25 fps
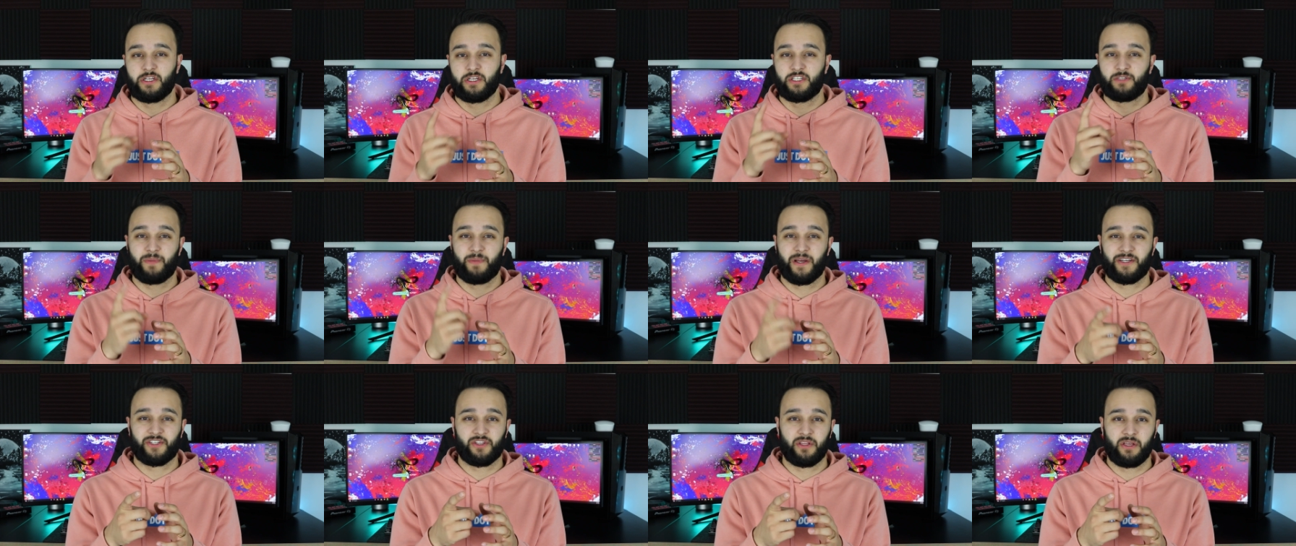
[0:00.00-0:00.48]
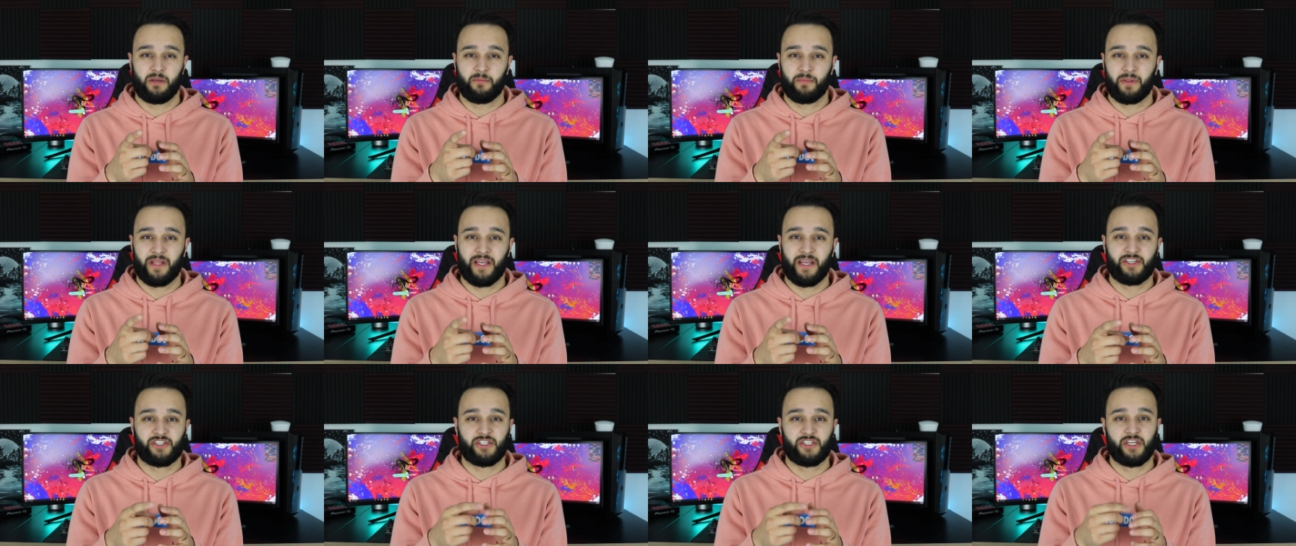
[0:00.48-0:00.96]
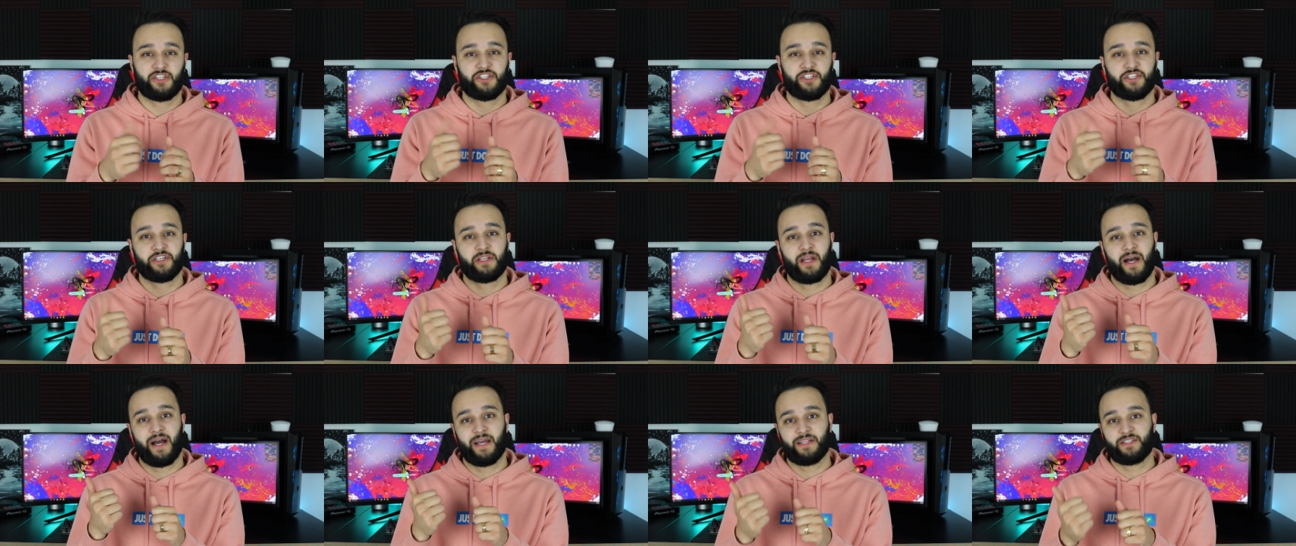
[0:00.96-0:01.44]
especially a
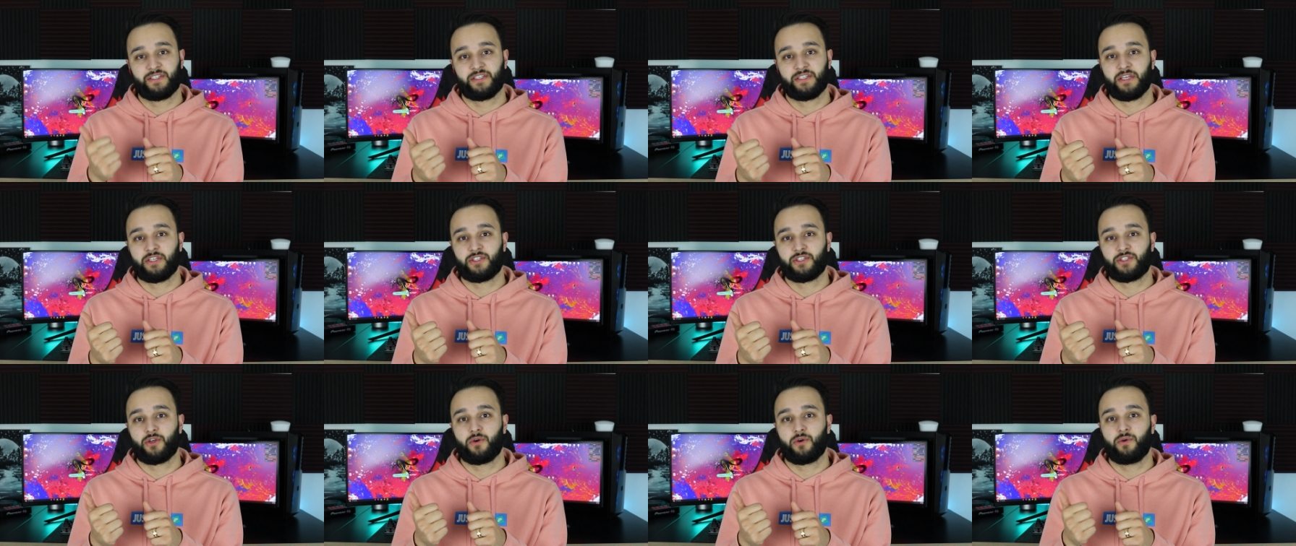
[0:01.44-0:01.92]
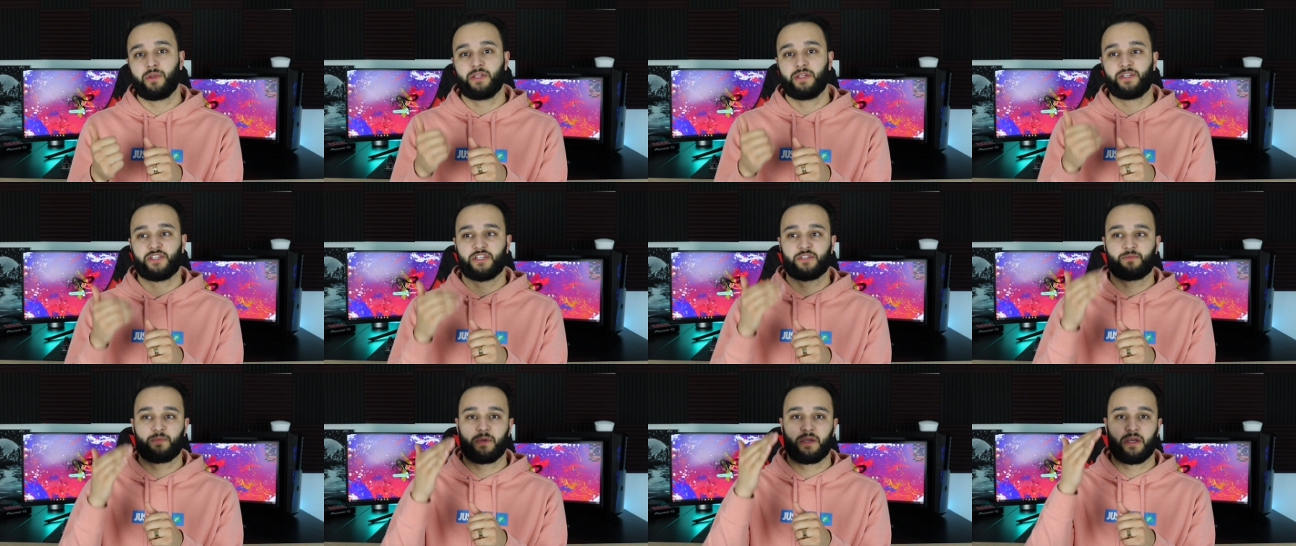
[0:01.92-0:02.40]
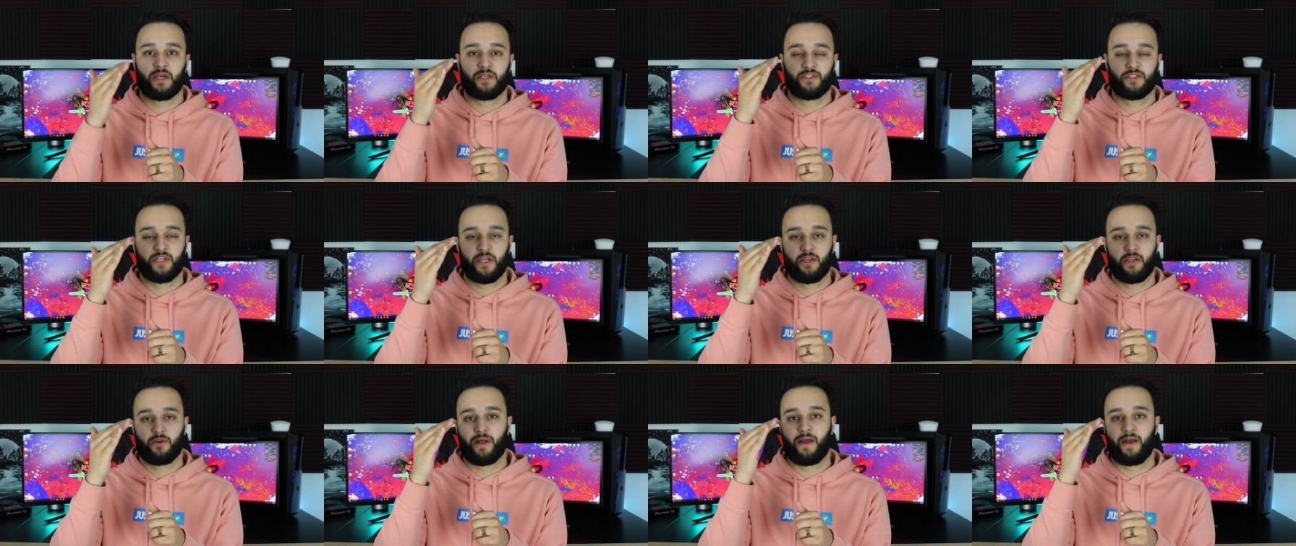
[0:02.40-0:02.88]
PlayStation, I'd say Sony, just because
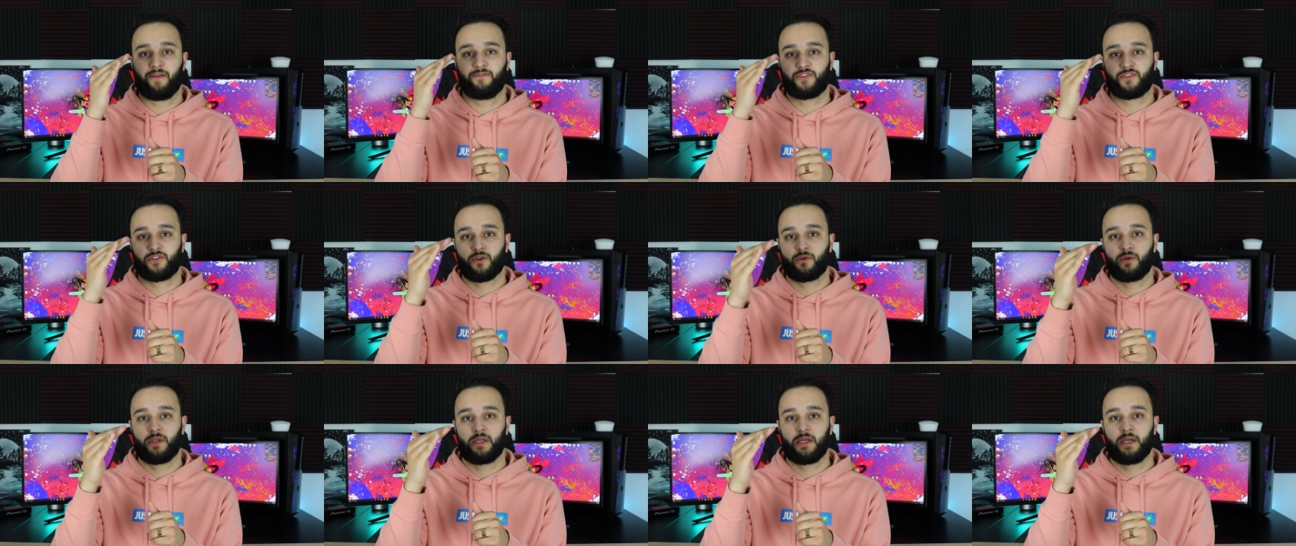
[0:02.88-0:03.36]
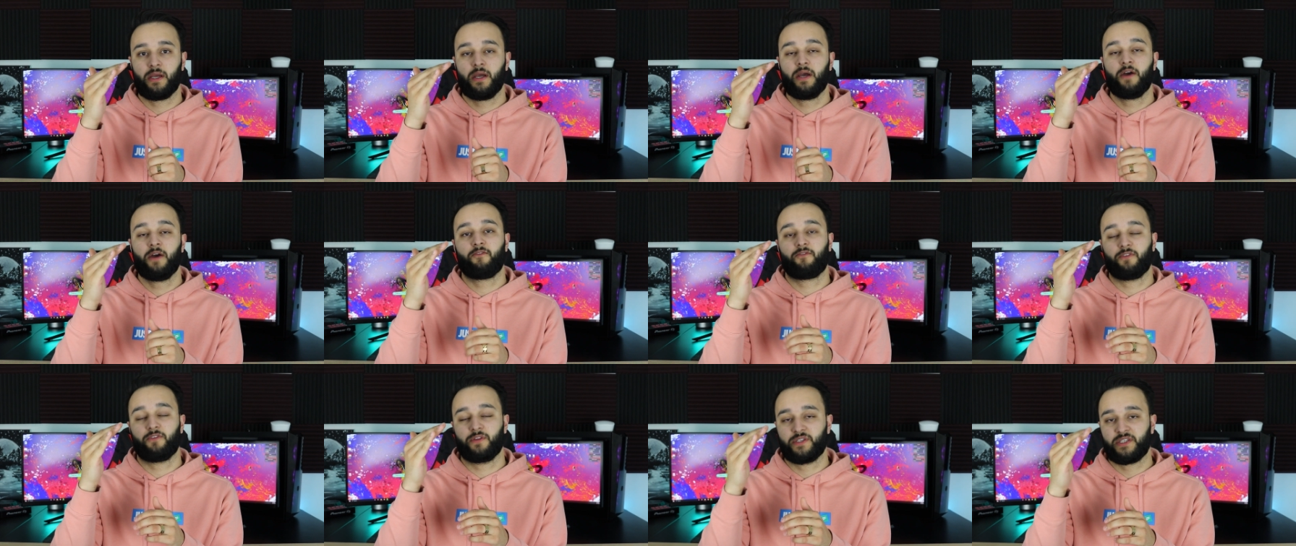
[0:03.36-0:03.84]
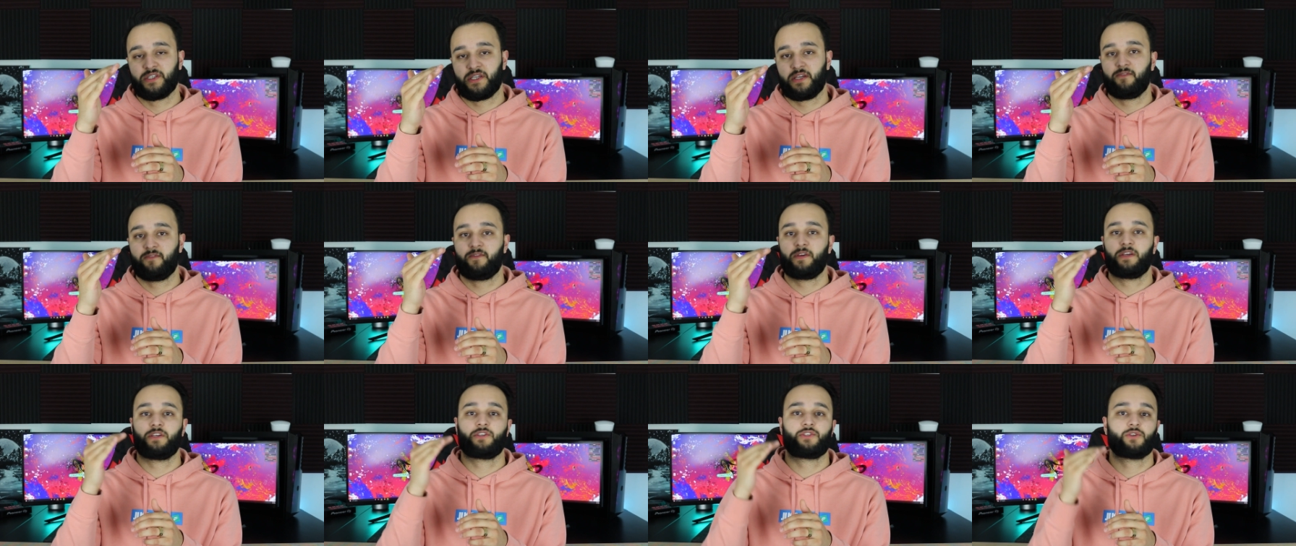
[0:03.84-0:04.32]
then you'll have Sony for the
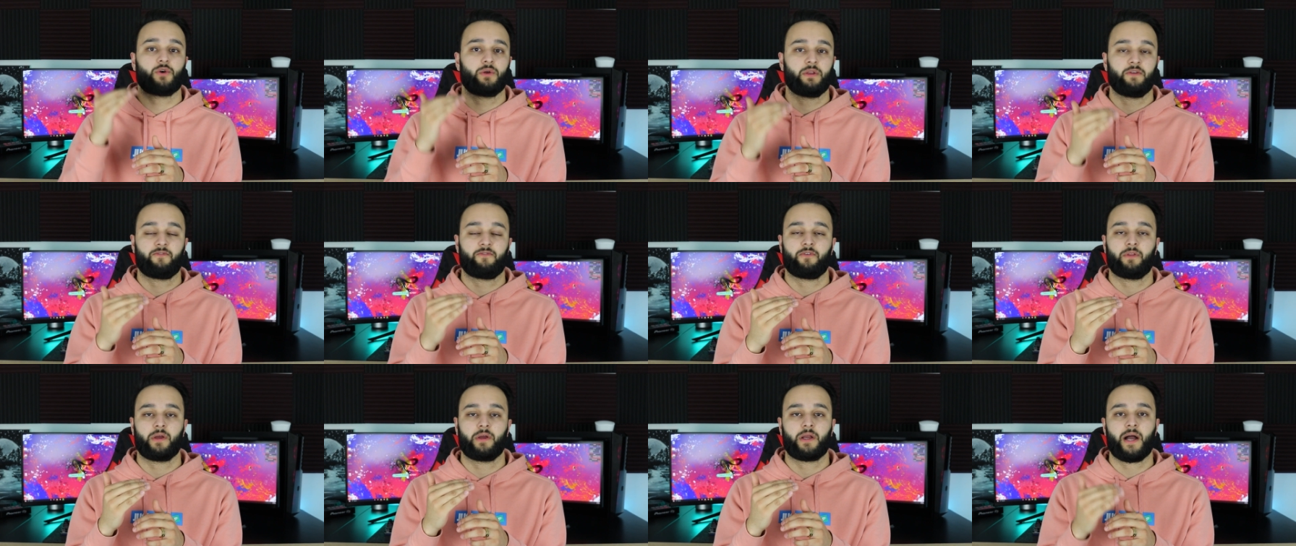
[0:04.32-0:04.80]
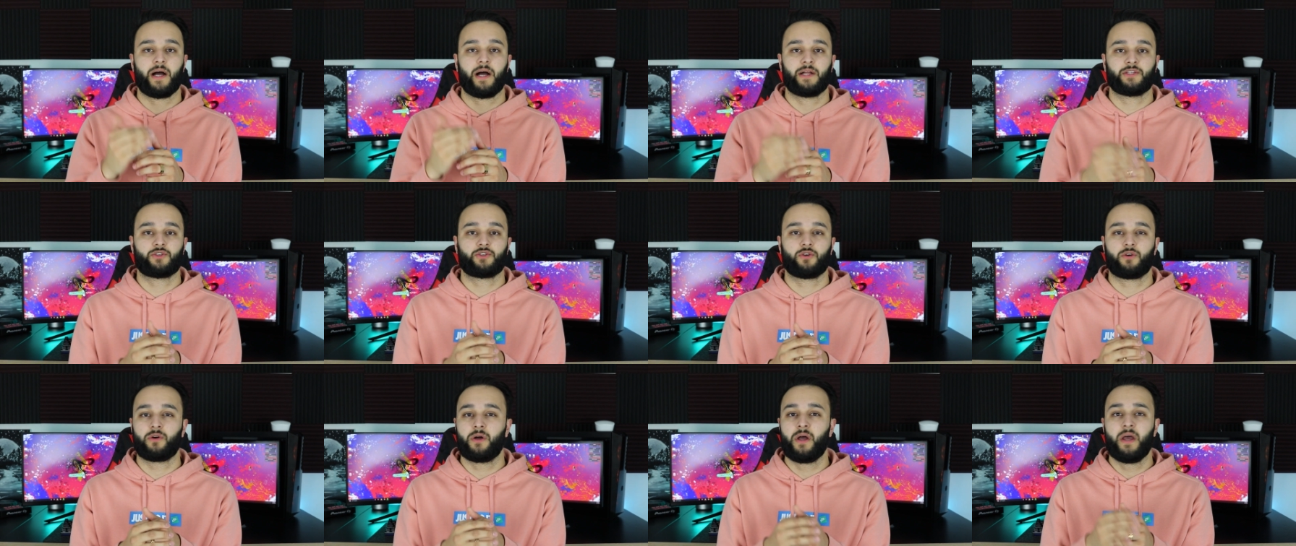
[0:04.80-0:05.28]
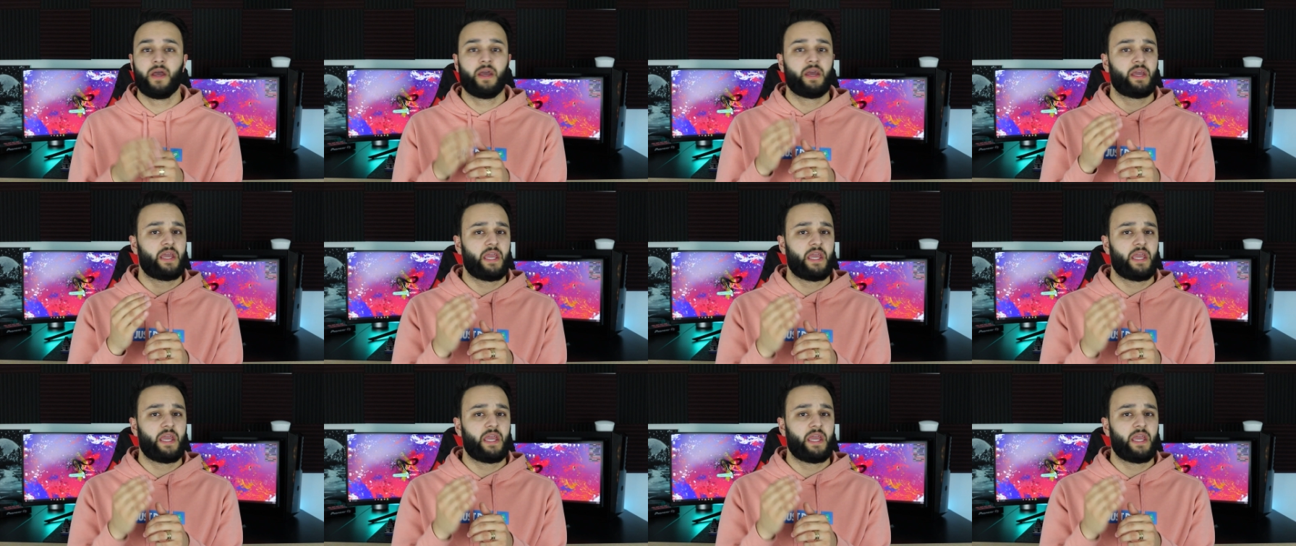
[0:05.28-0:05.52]
TV, Sony for the console.